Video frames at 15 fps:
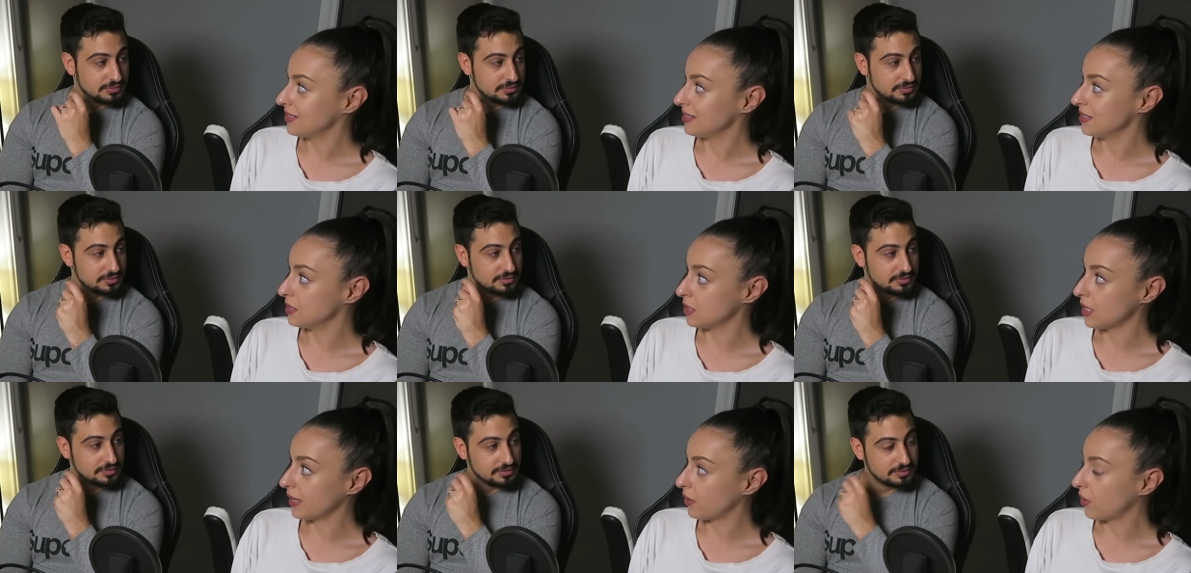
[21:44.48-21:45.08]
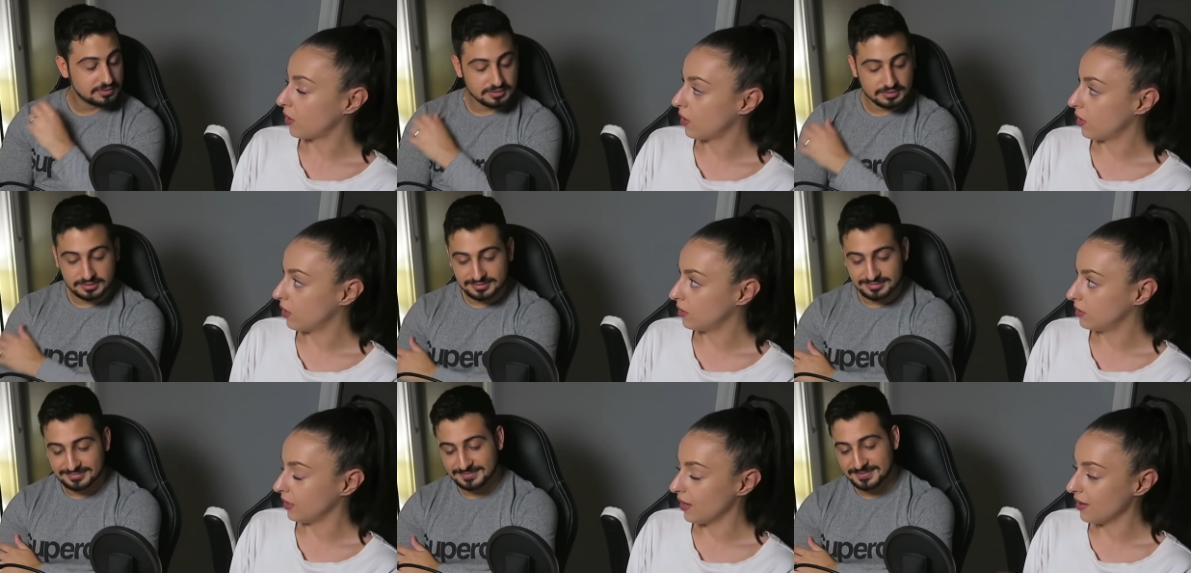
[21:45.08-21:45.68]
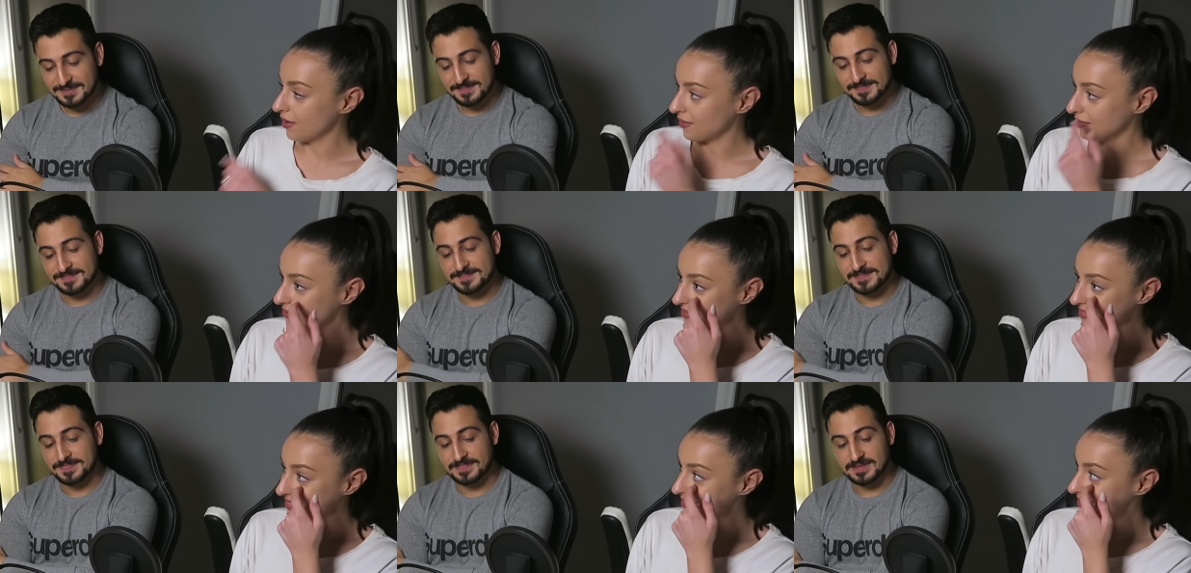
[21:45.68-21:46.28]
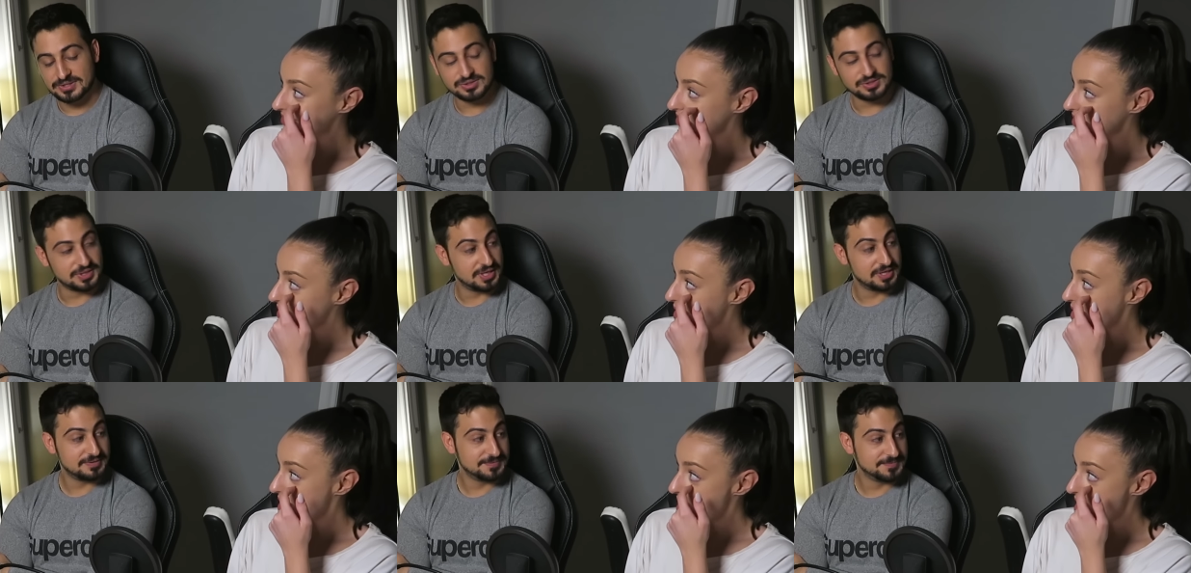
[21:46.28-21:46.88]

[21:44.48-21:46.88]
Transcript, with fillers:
Speaker 1: Is like, yeah. Shit.